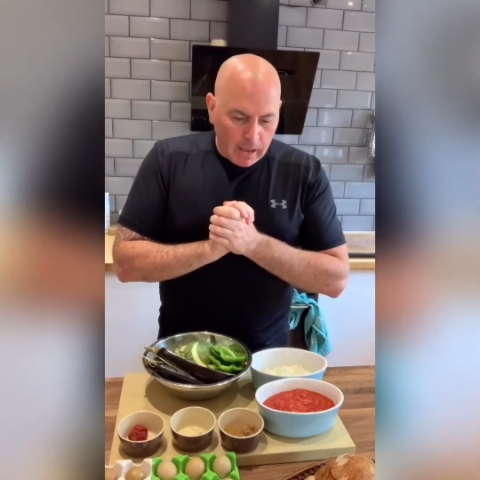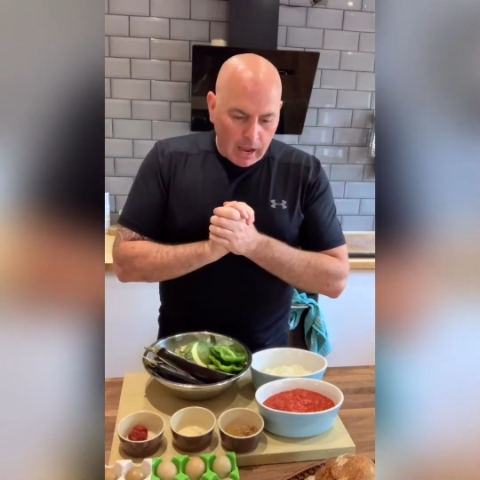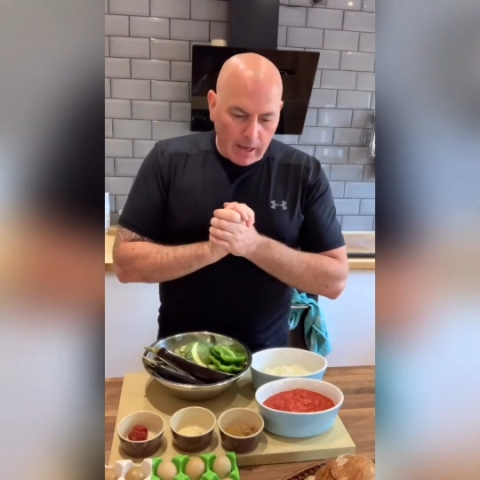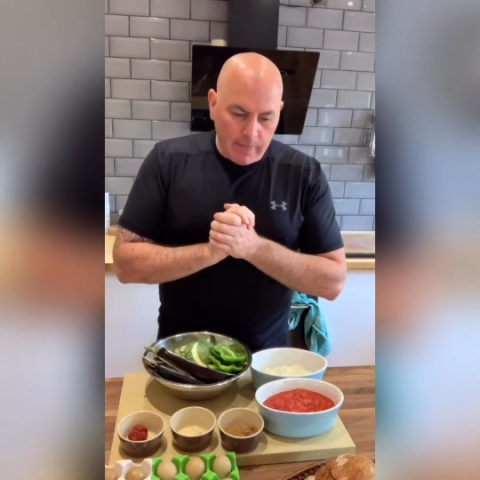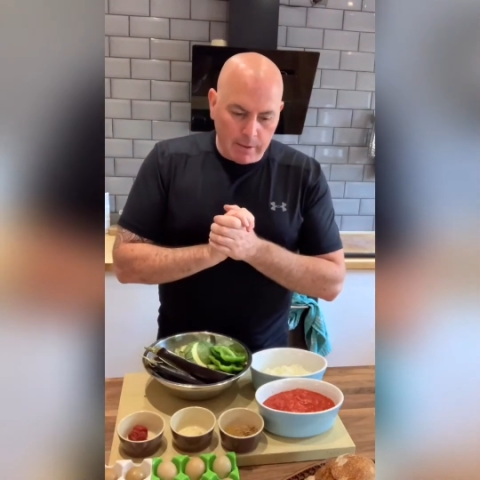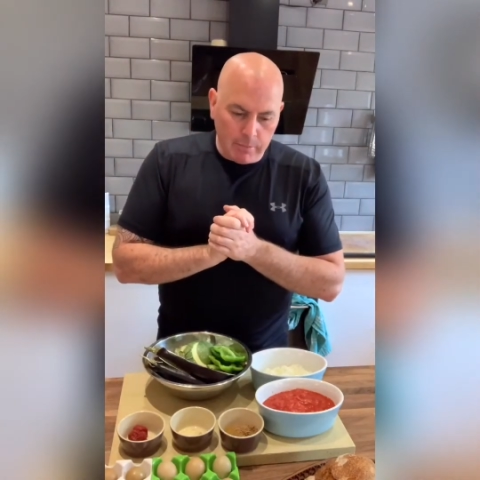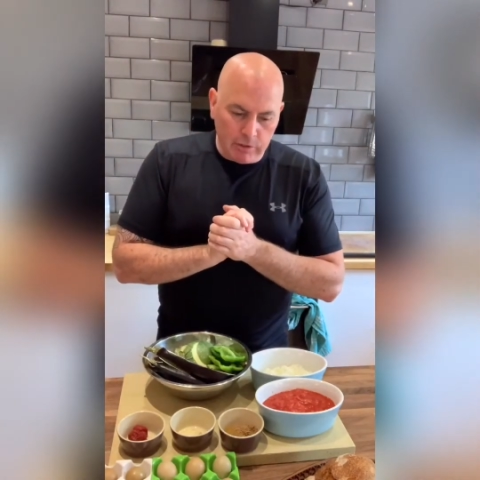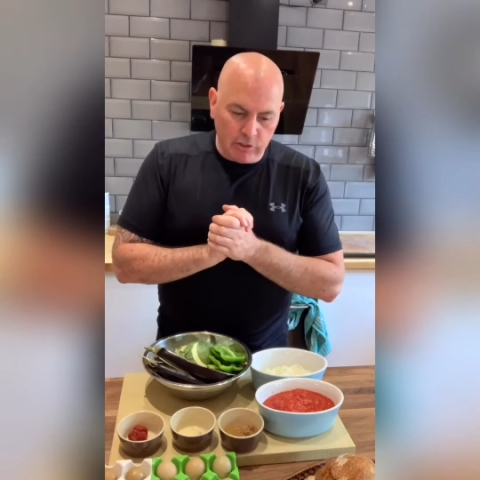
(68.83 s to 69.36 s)

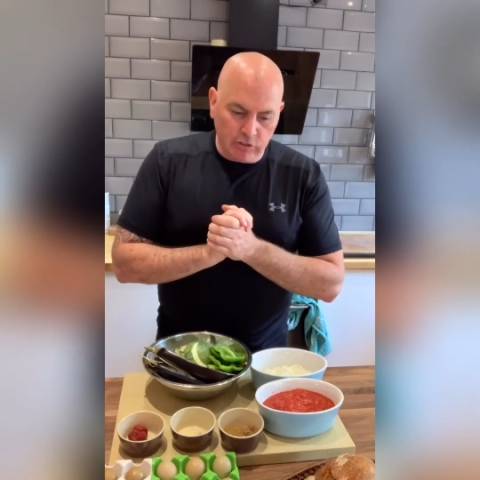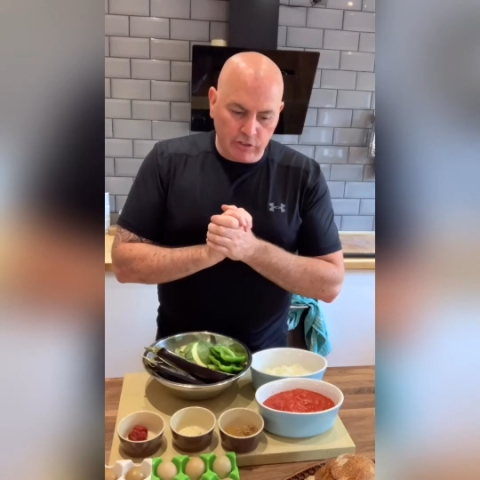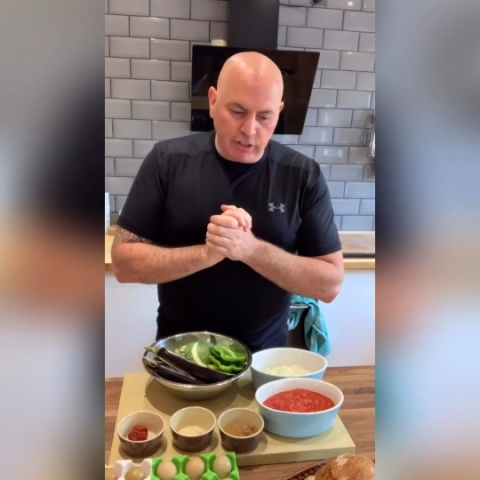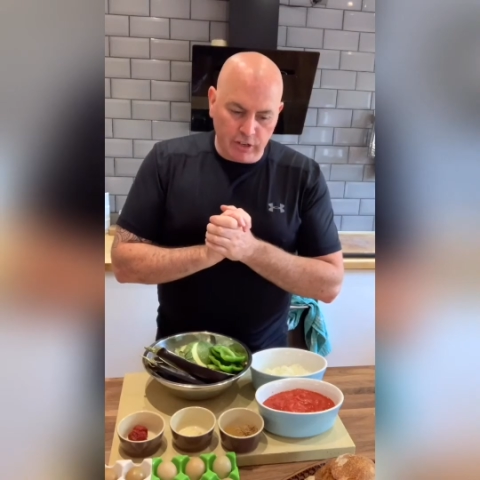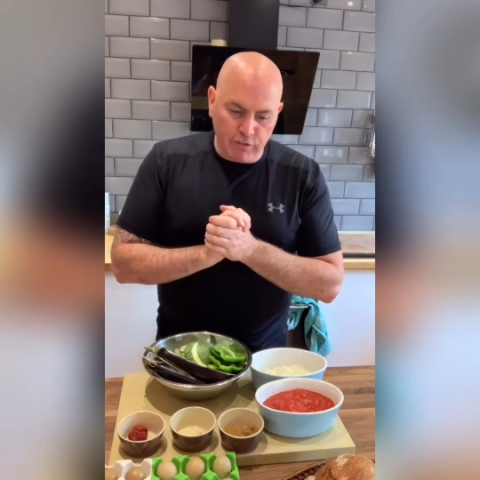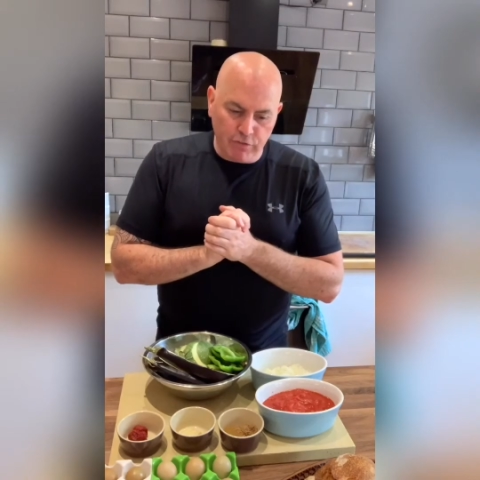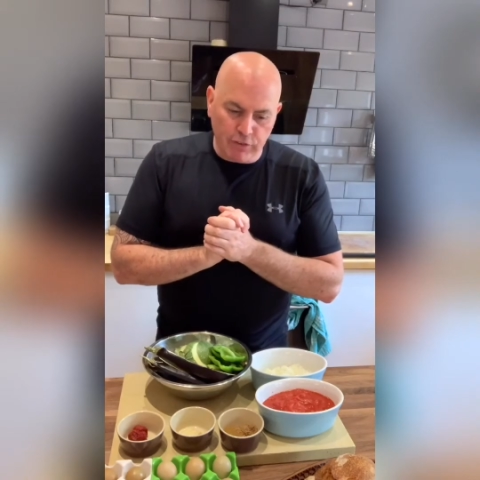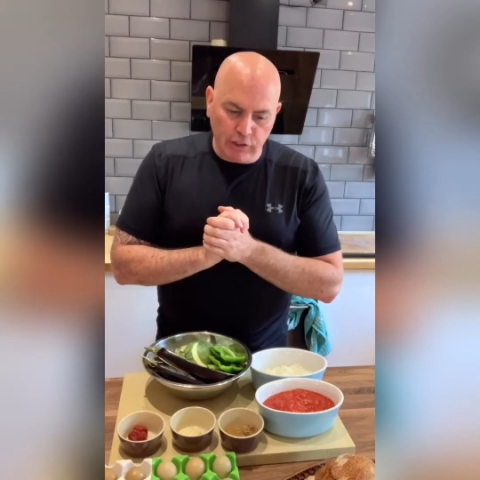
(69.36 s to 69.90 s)
And then we're just
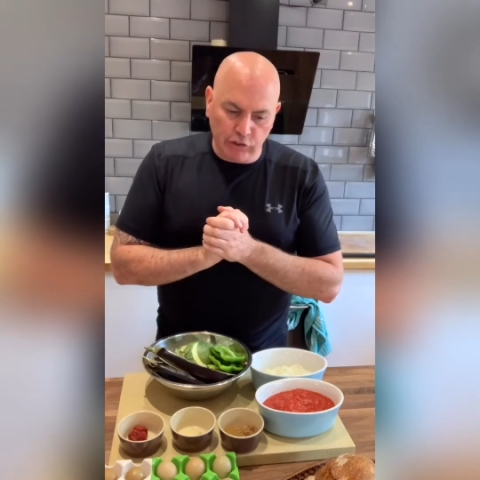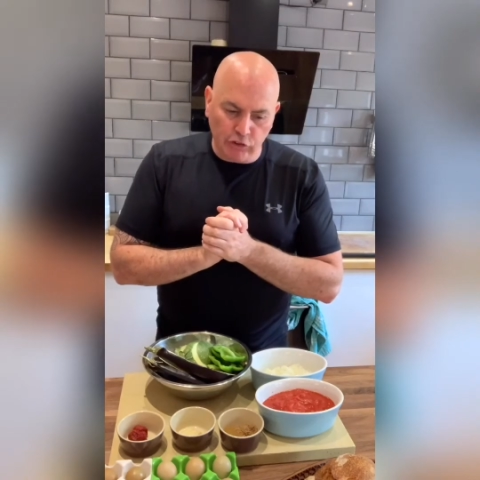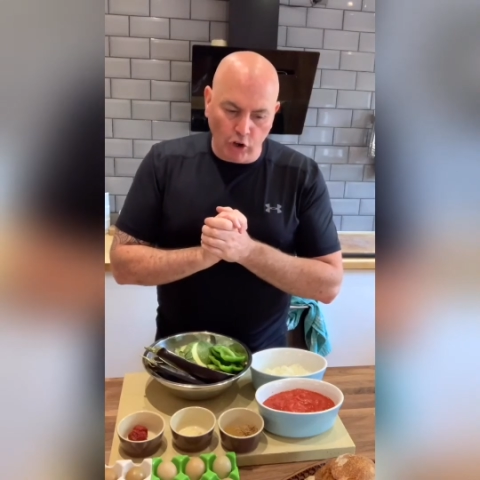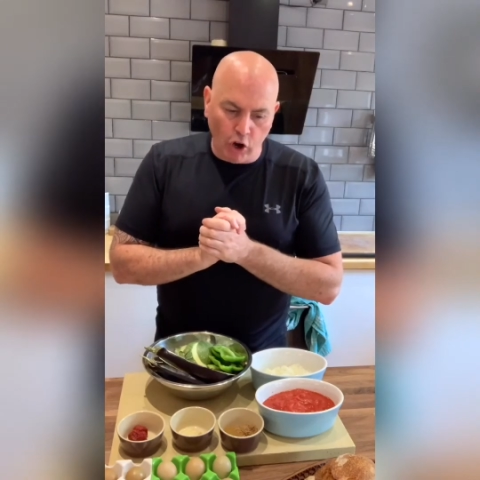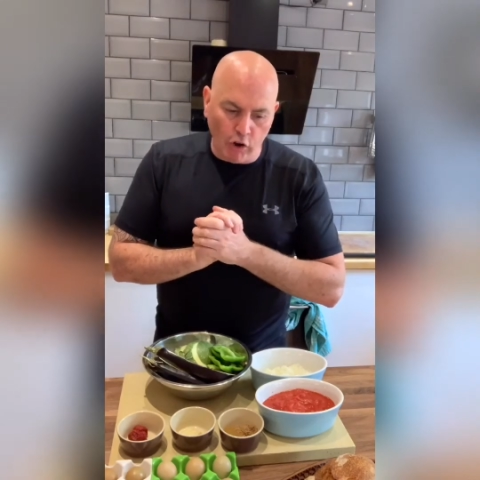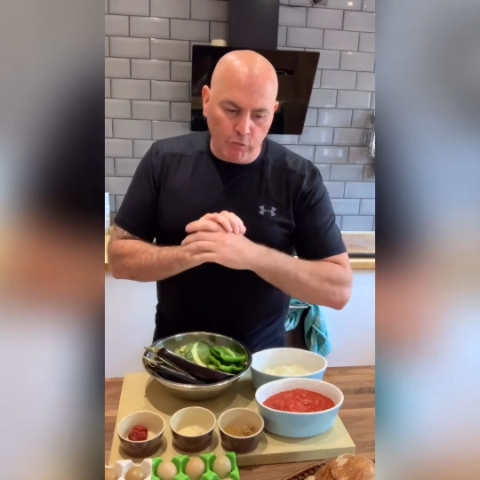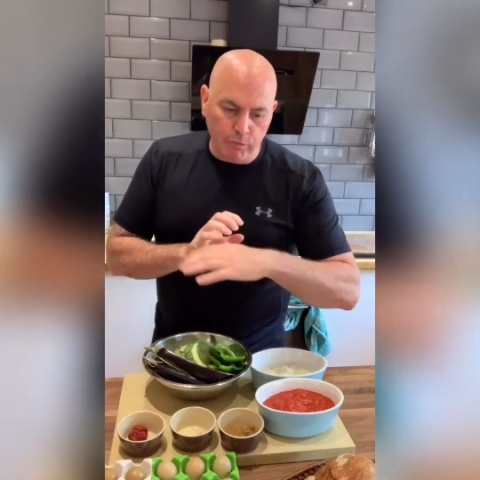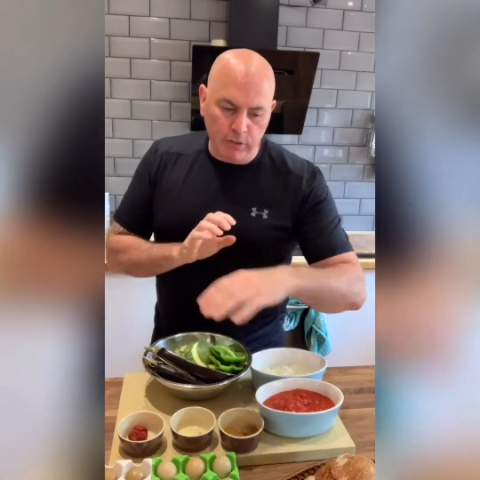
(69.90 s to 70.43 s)
going to finish it
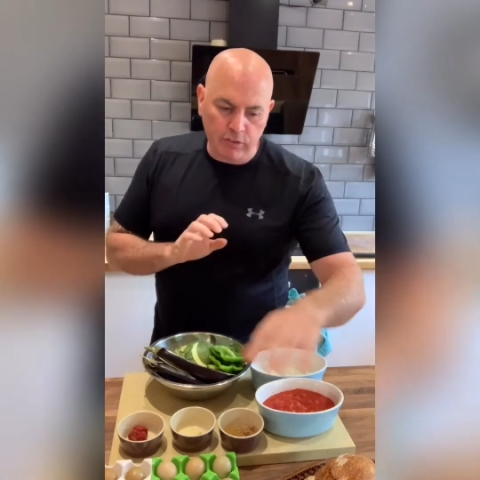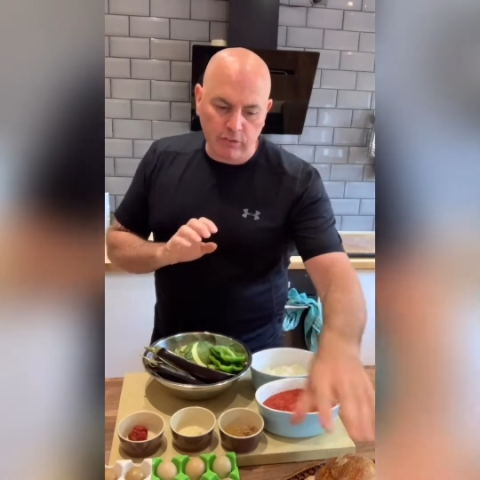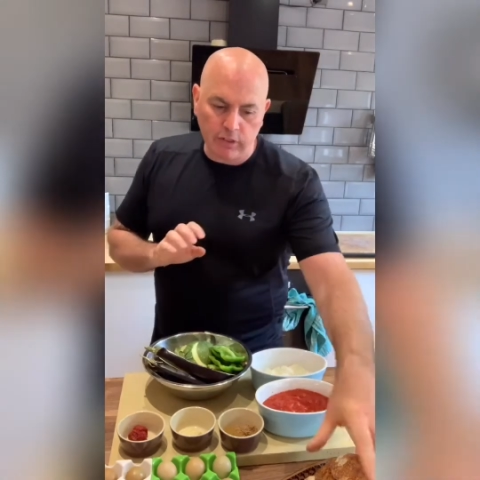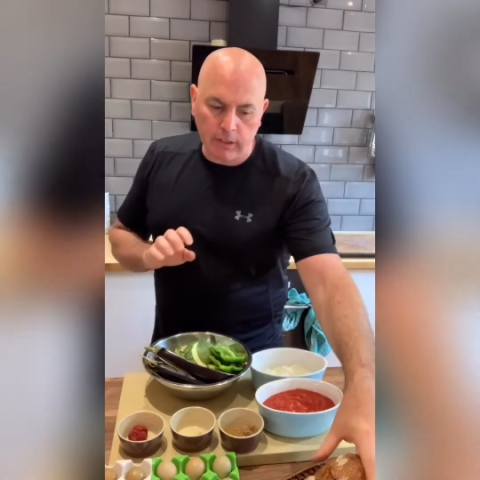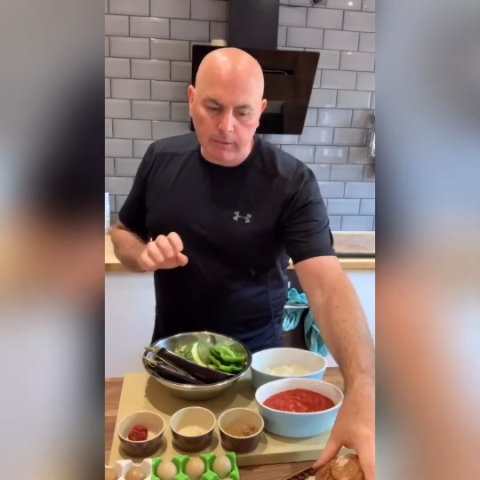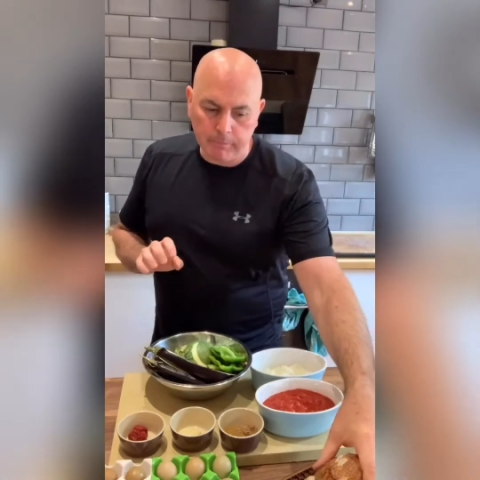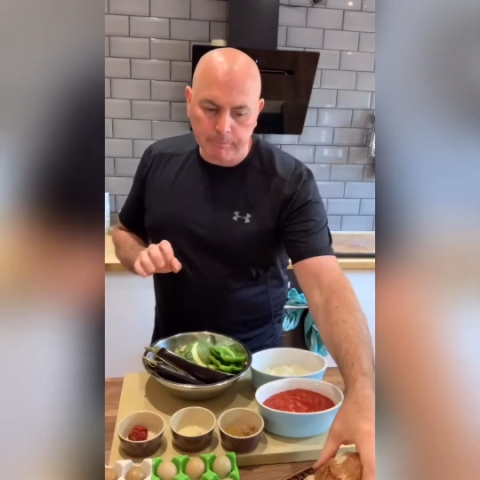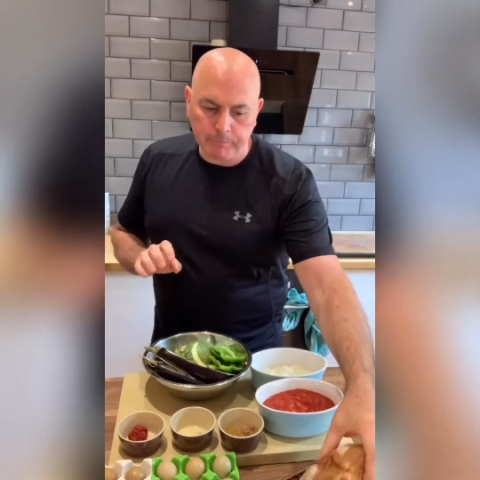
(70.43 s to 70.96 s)
off with
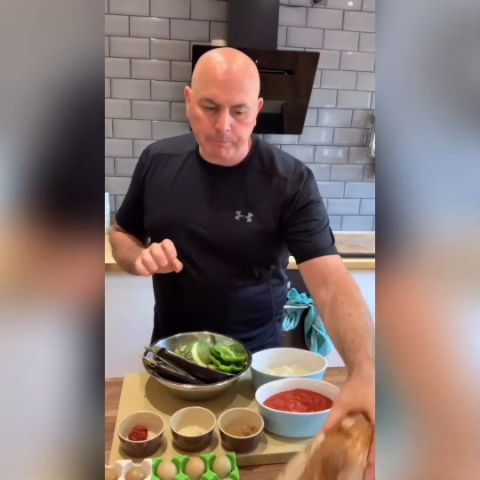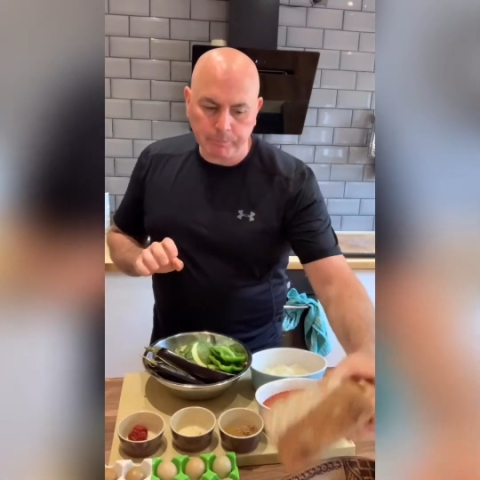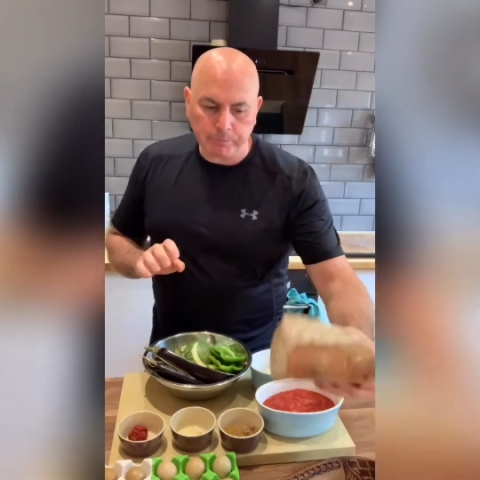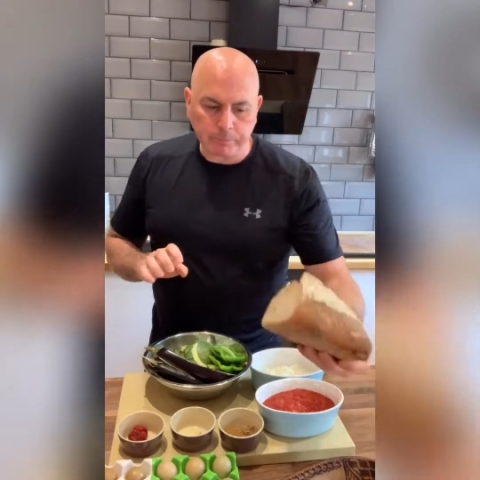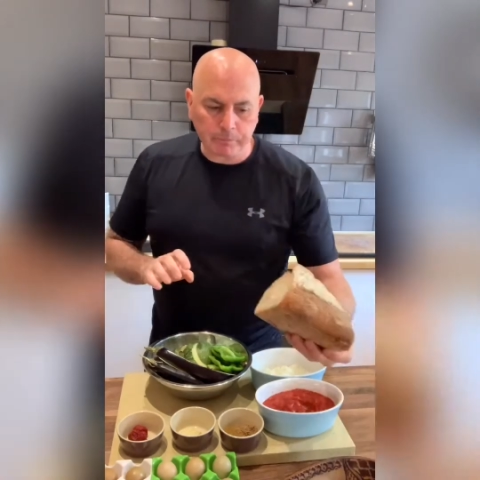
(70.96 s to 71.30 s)
some